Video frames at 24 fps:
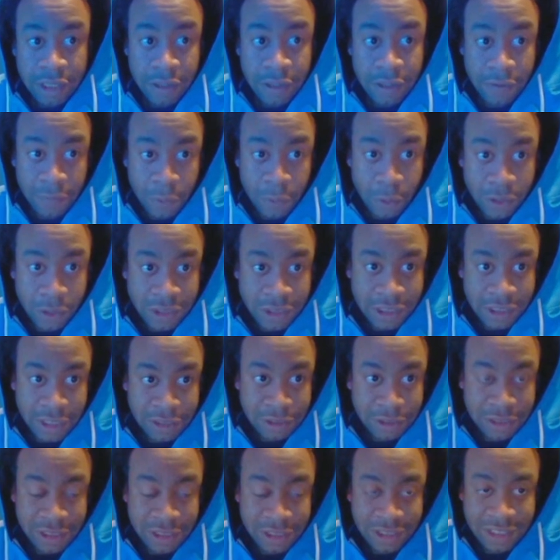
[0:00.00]
Of course, as
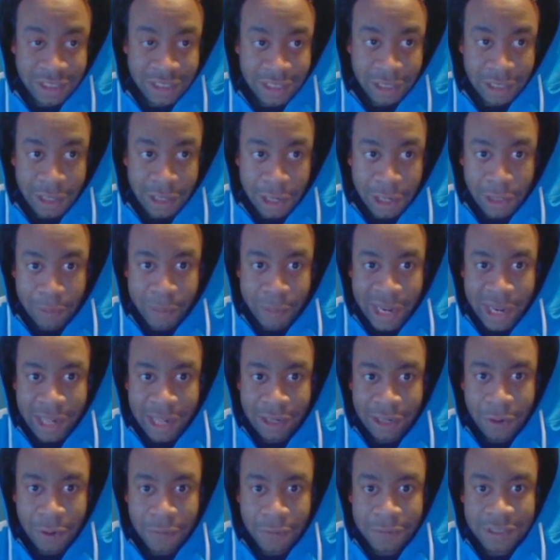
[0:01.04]
you can see, the color
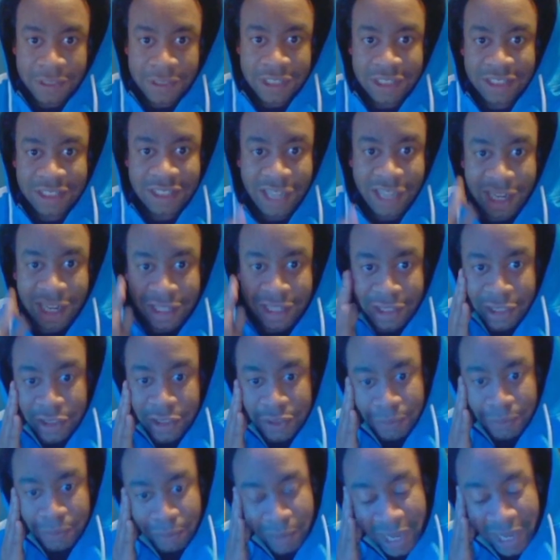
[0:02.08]
palette over to the side in
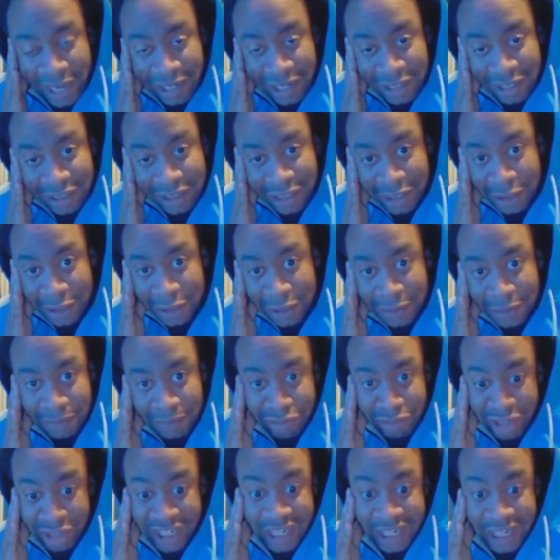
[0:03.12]
this painting is
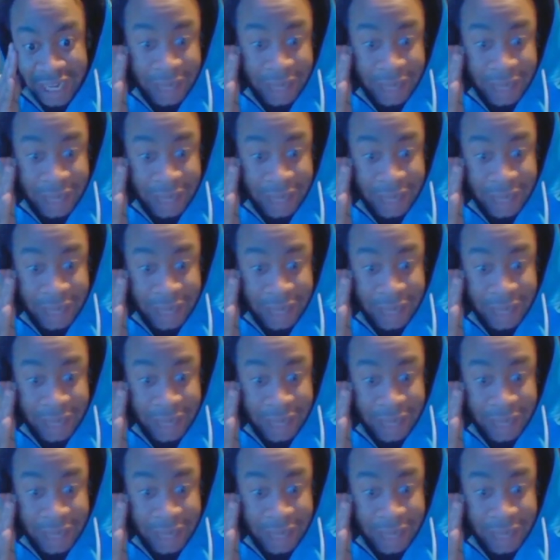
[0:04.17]
pretty